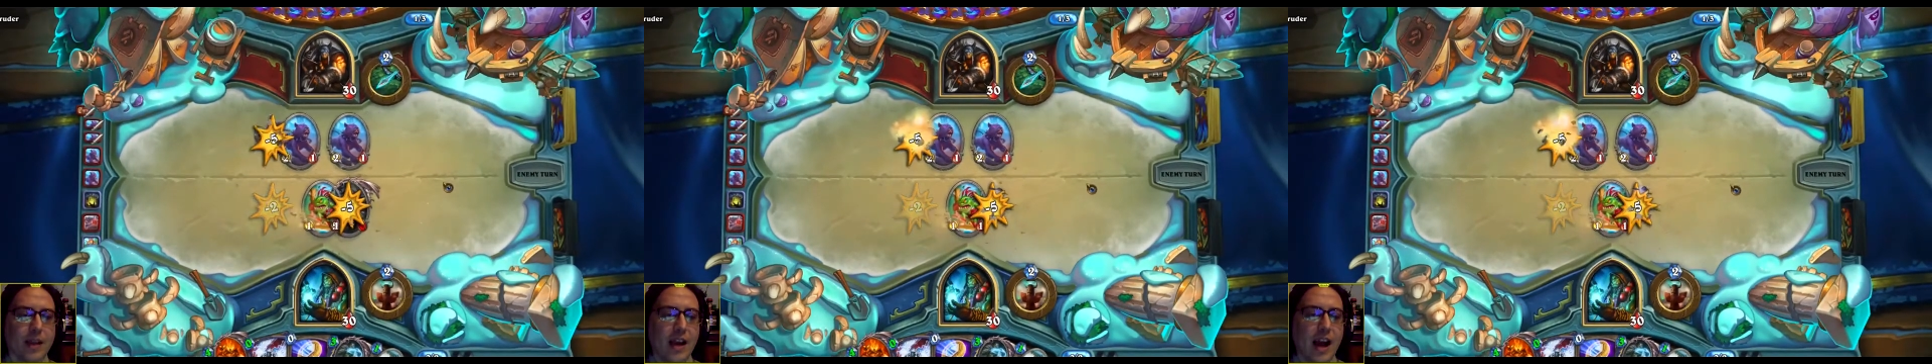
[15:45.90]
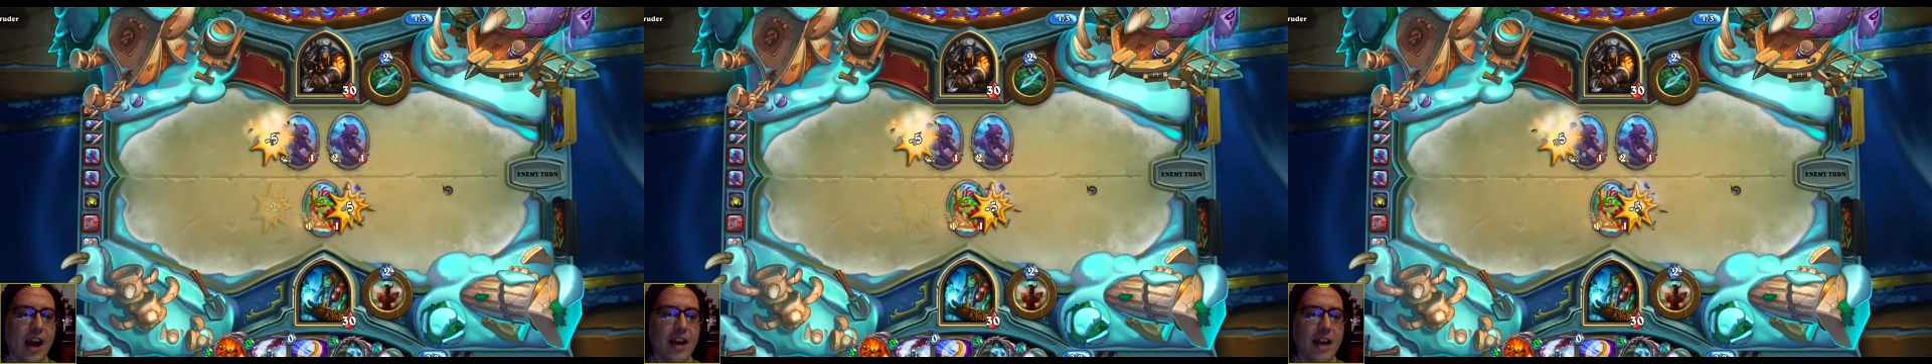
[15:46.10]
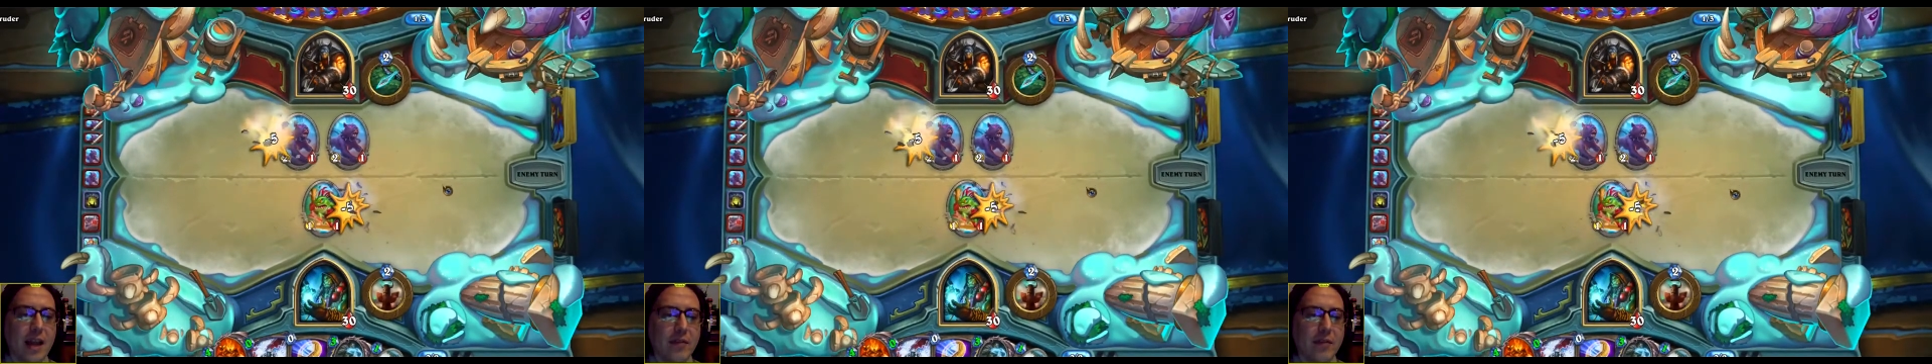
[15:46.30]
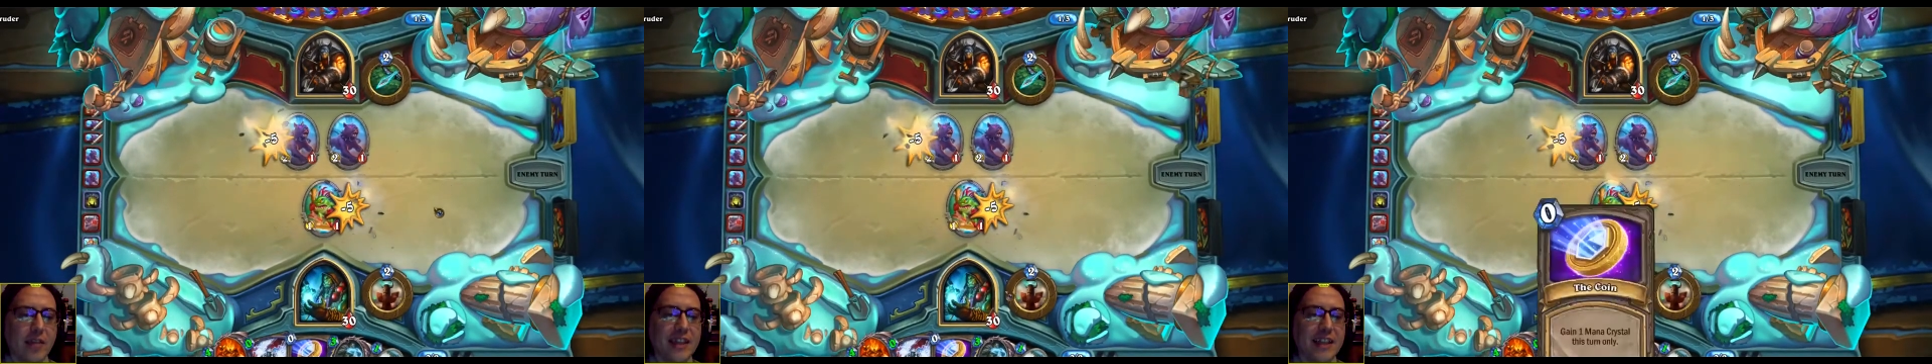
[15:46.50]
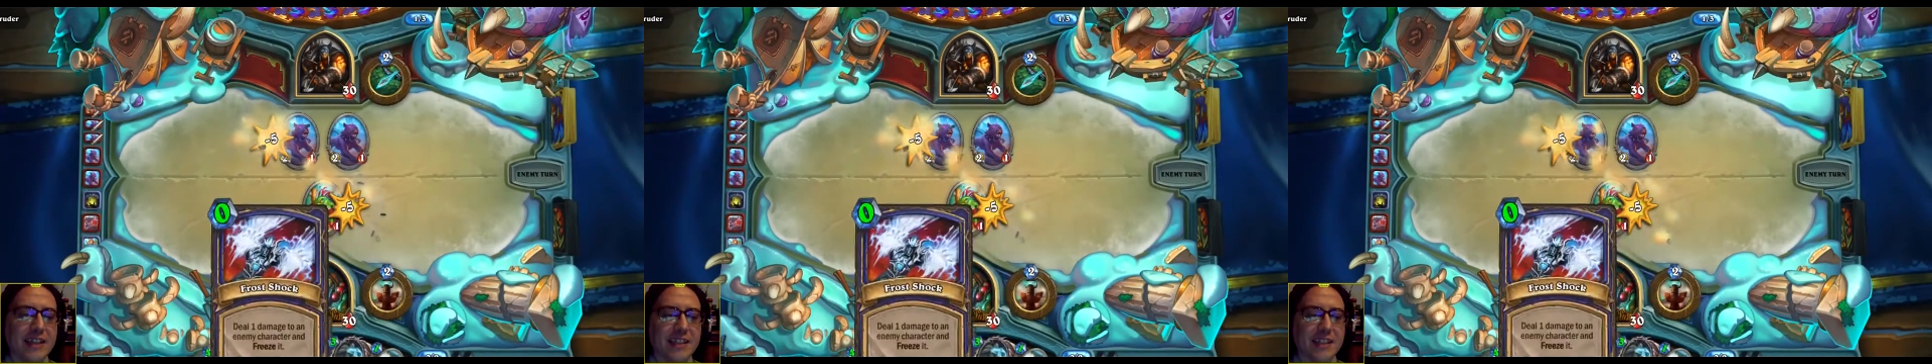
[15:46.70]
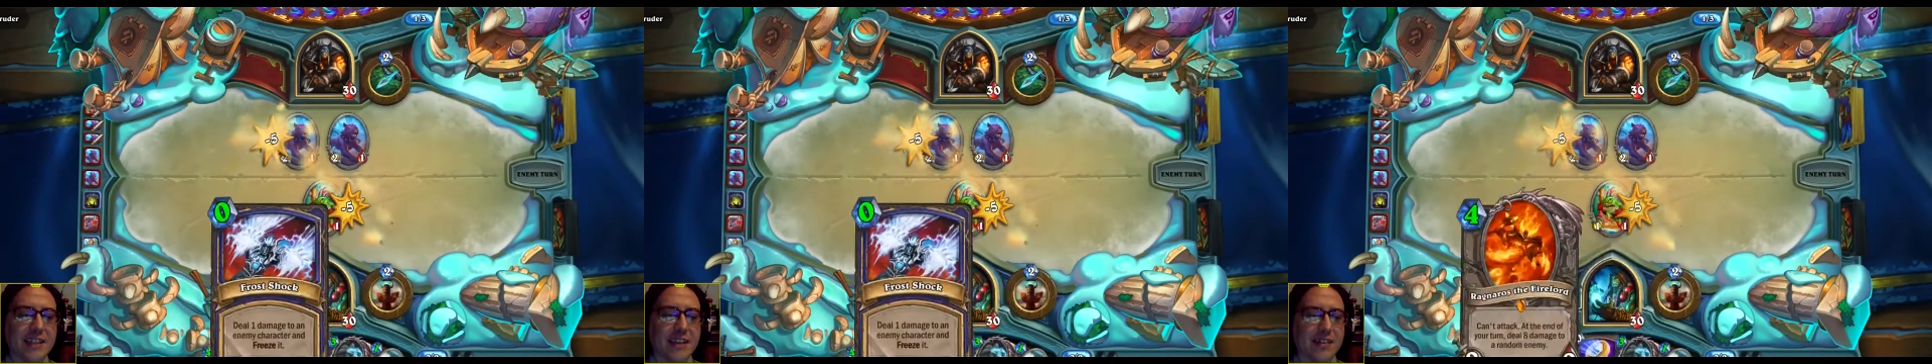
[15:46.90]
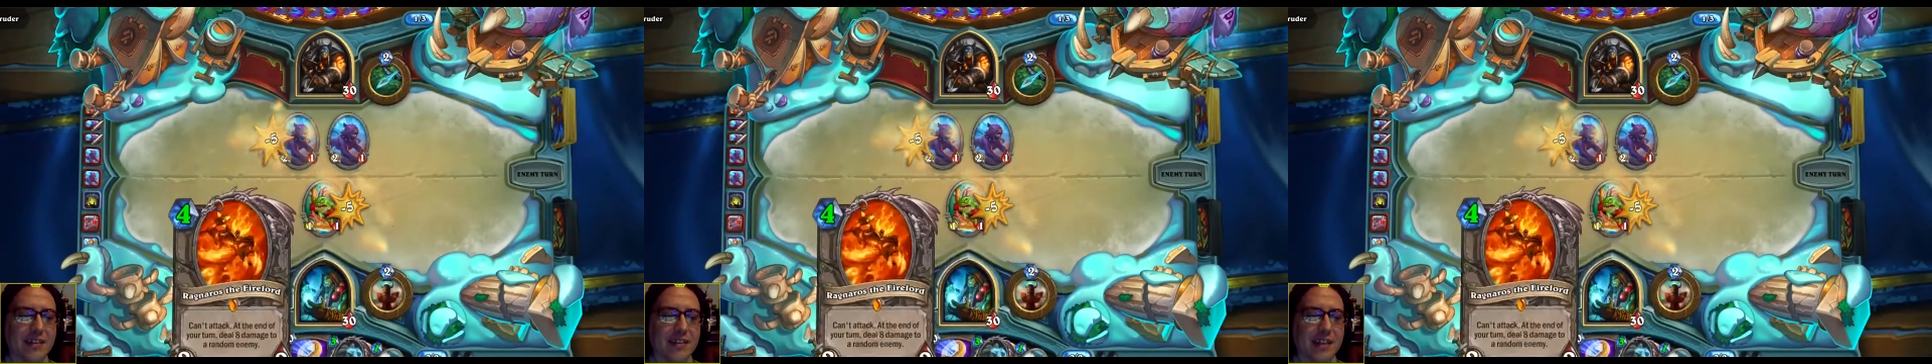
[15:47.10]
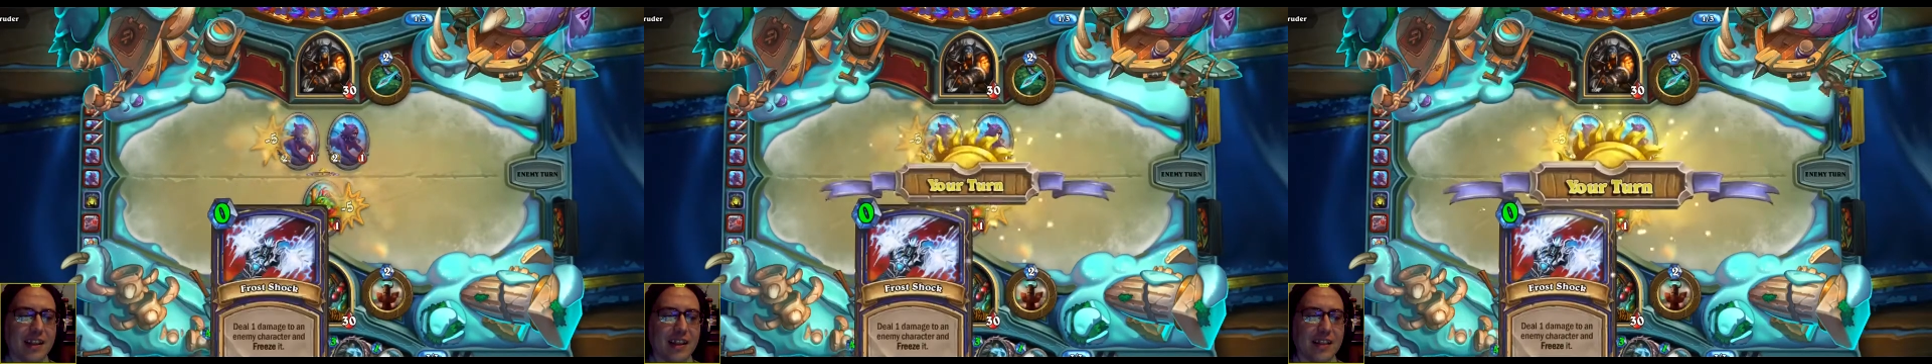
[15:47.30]
And if this
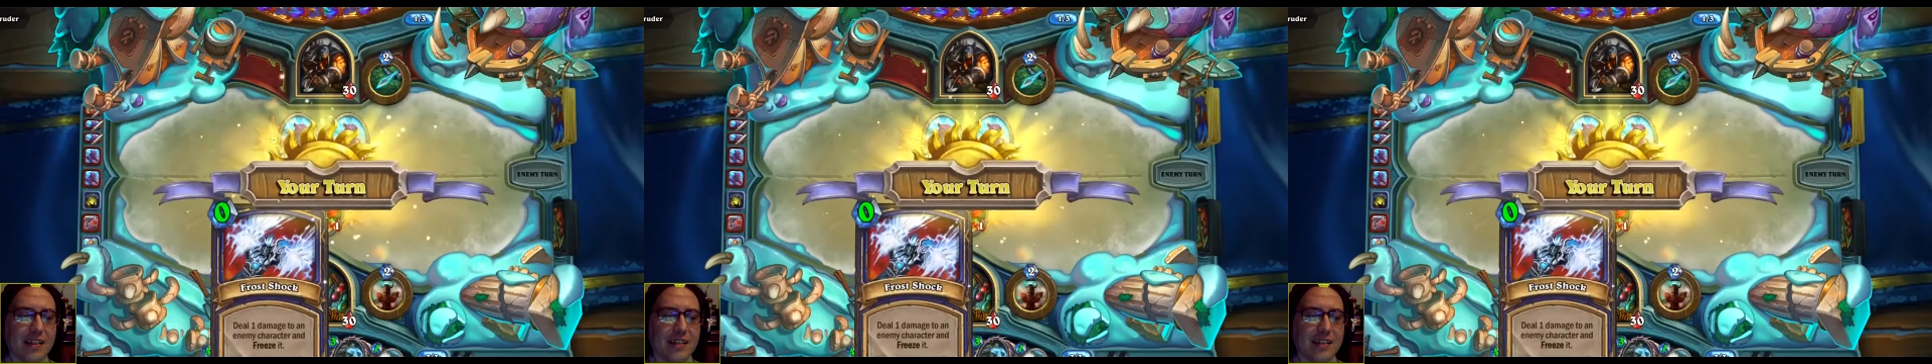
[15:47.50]
still